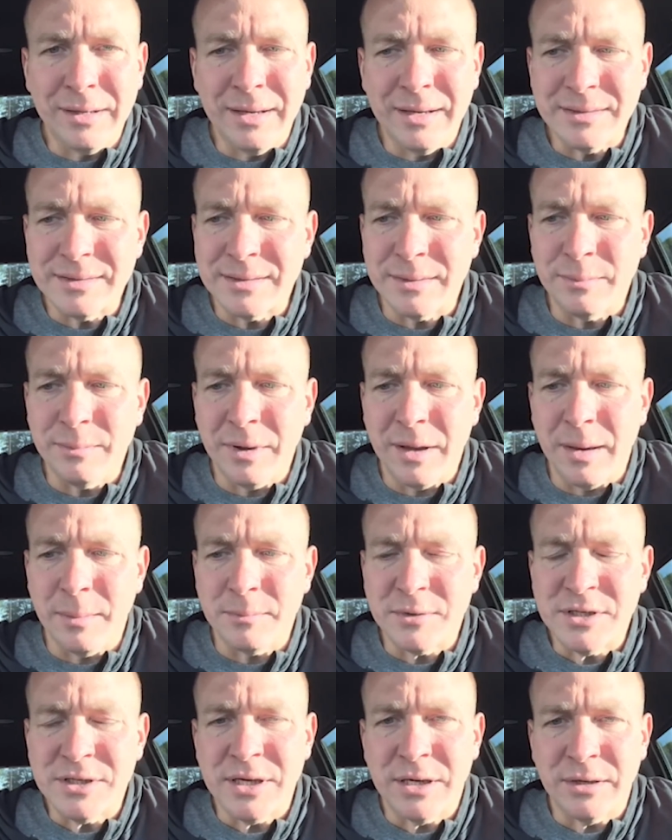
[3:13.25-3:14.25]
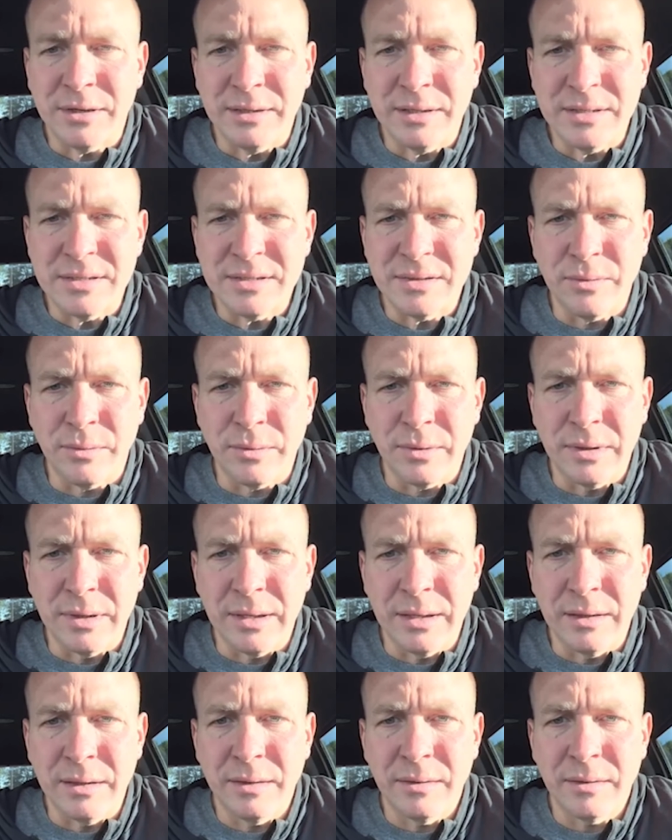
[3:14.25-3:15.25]
Yes, I'm, I'm sharing this
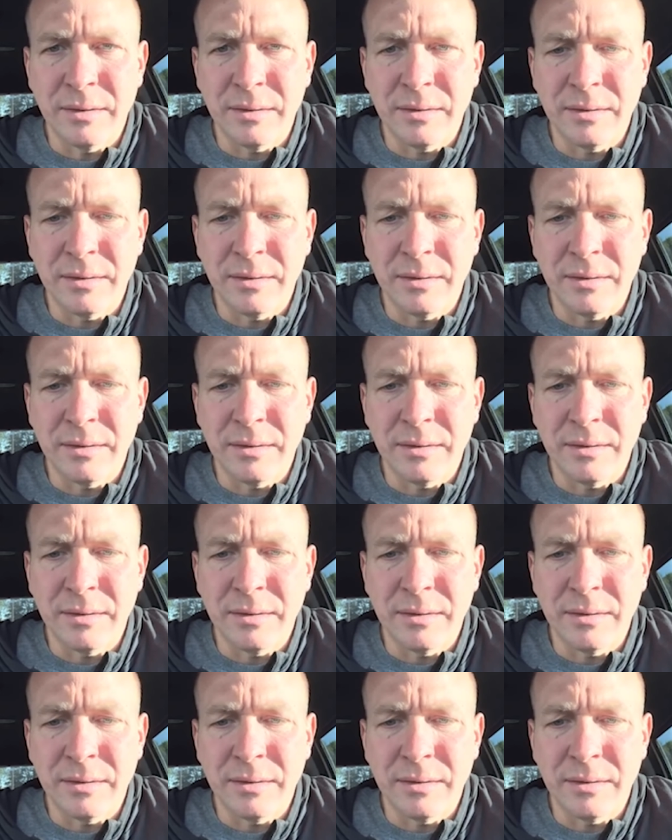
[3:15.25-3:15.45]
story